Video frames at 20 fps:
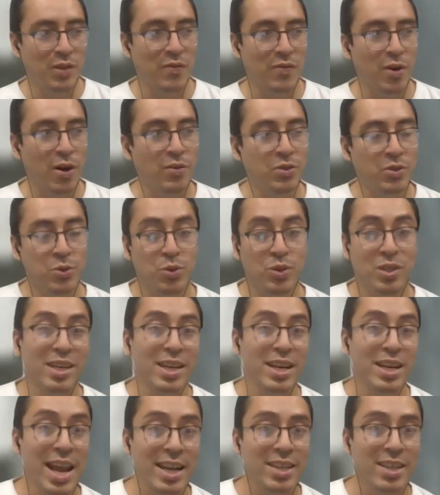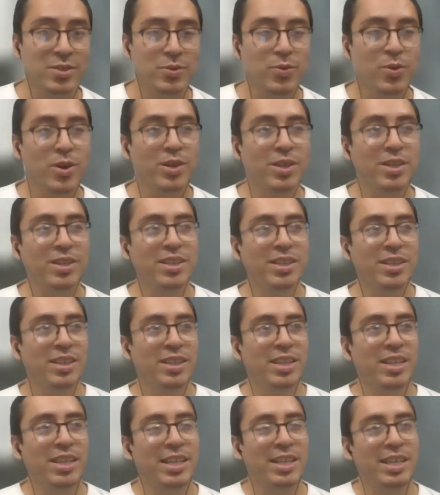evolve to the next one?
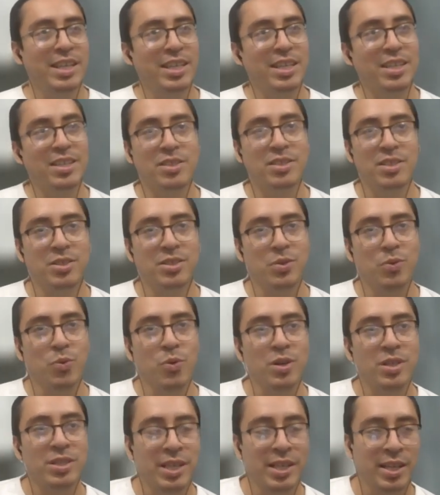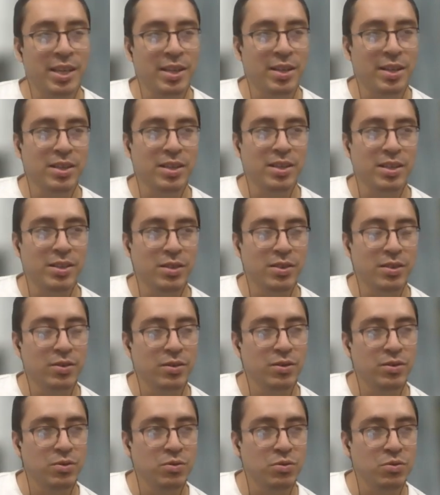It's just the ones that can
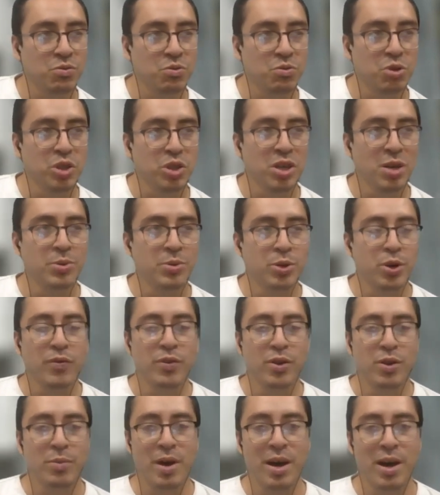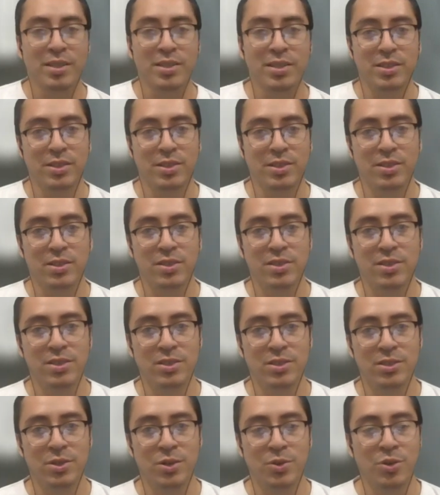really observe their mind.
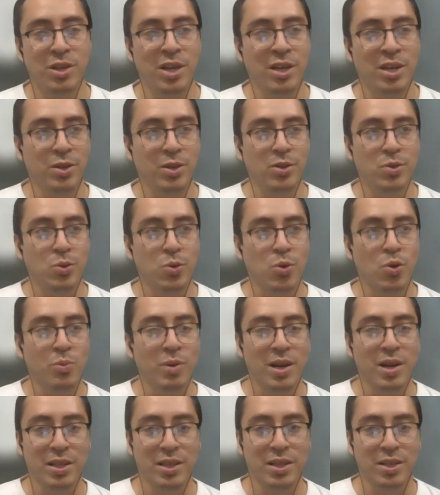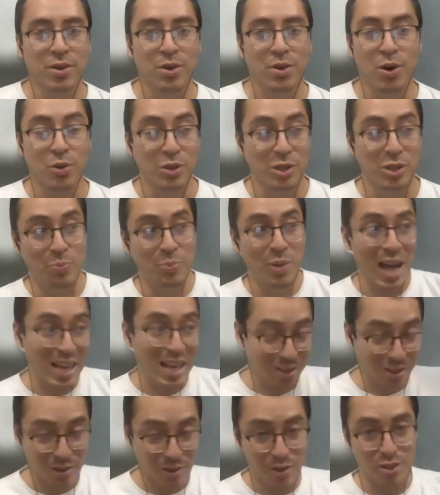So they're not controlled by like all these
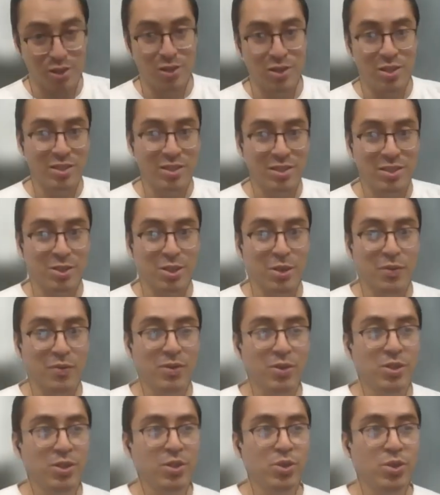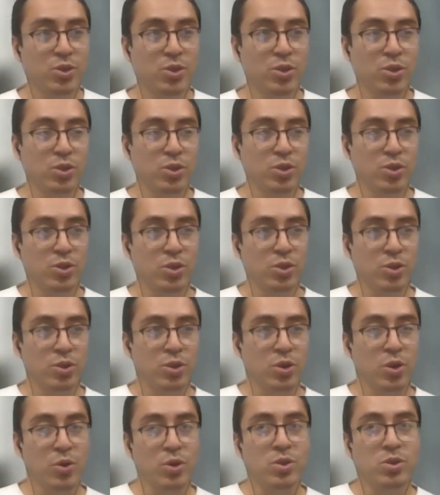past conditionings and stuff.
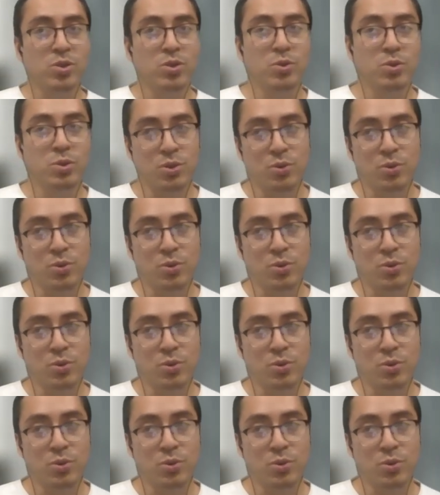Those dudes